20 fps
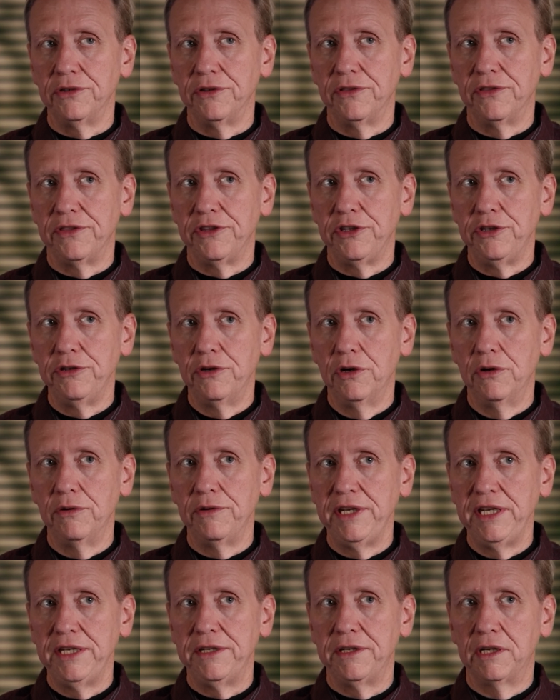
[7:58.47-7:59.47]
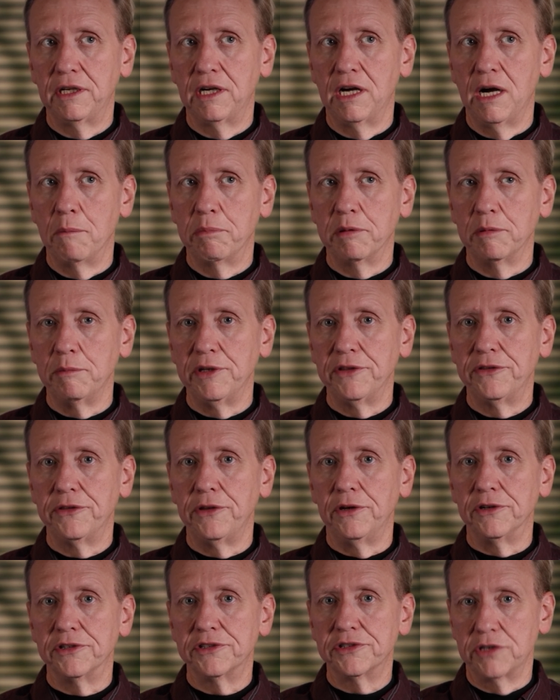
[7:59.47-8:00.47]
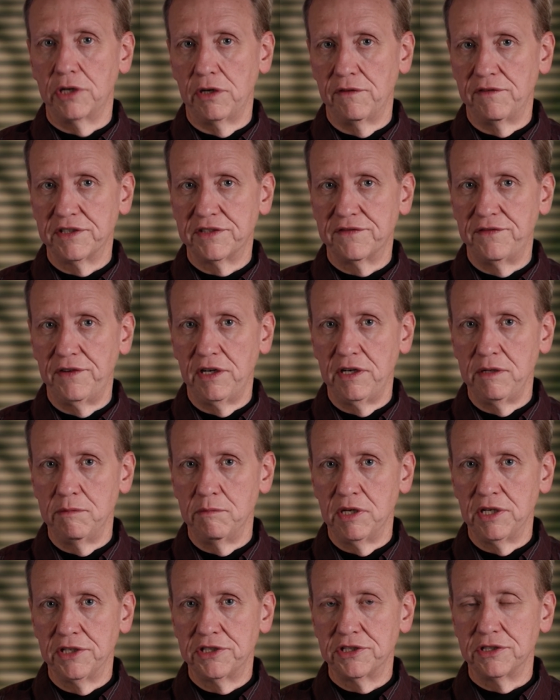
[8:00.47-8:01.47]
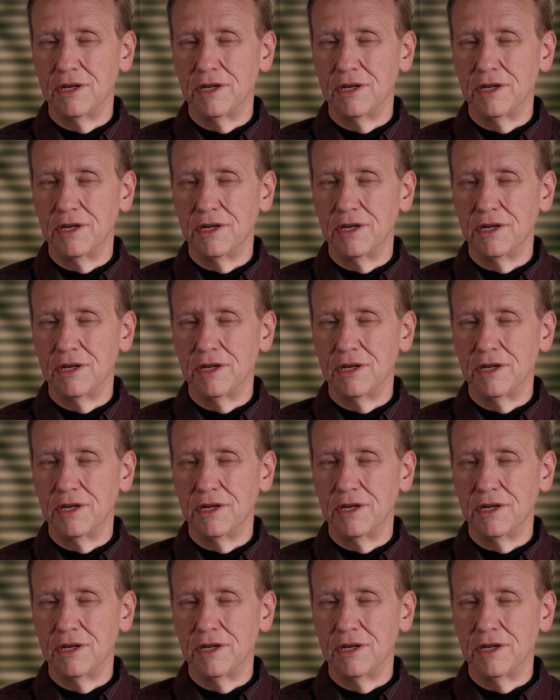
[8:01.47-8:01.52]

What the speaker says: you don't need to compliment their service very much,